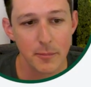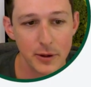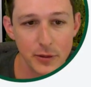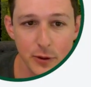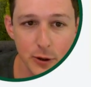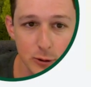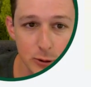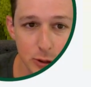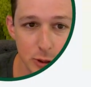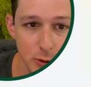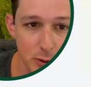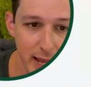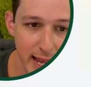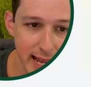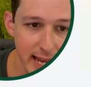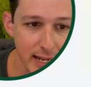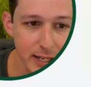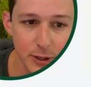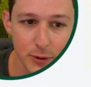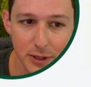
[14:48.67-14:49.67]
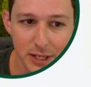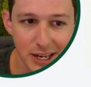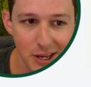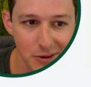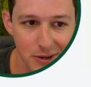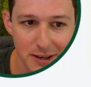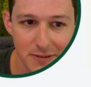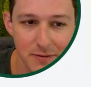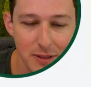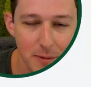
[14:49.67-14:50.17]
but those who can, you can
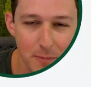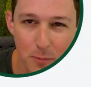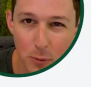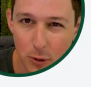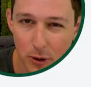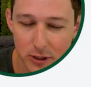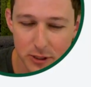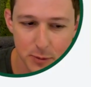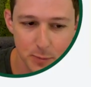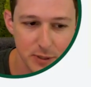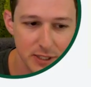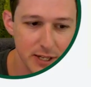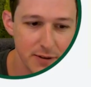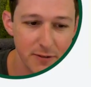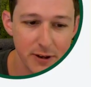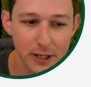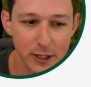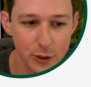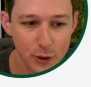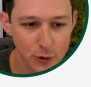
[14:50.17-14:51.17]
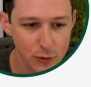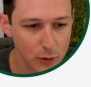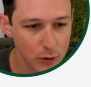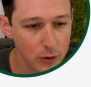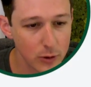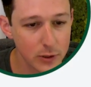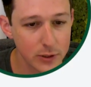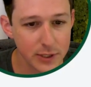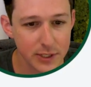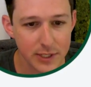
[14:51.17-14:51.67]
now give them more specific
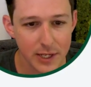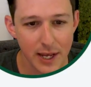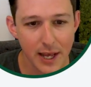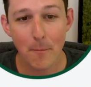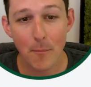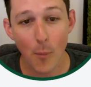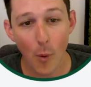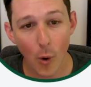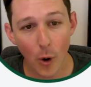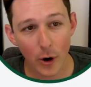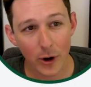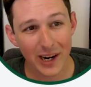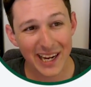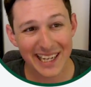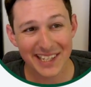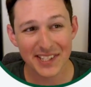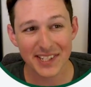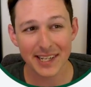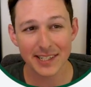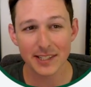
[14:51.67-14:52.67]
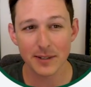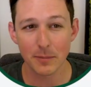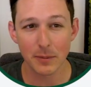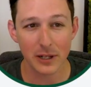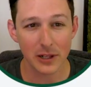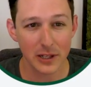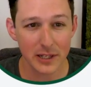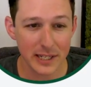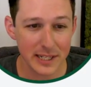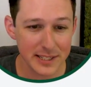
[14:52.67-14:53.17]
controls. More
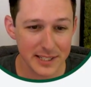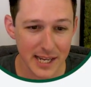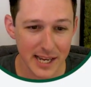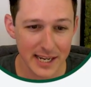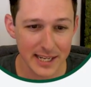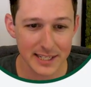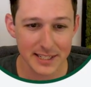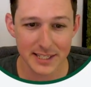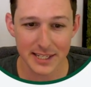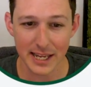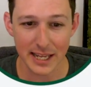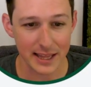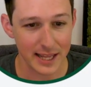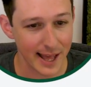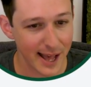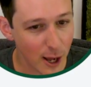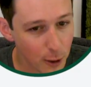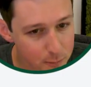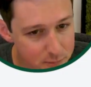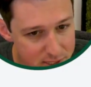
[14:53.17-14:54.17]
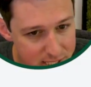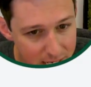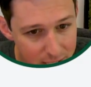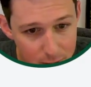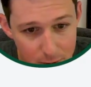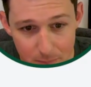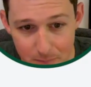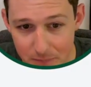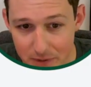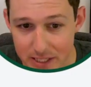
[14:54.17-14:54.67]
accessibility settings in the Help
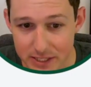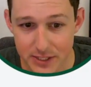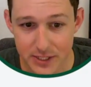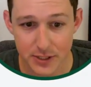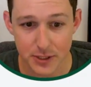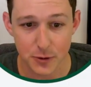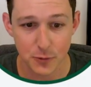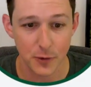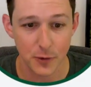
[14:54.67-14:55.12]
Center. This is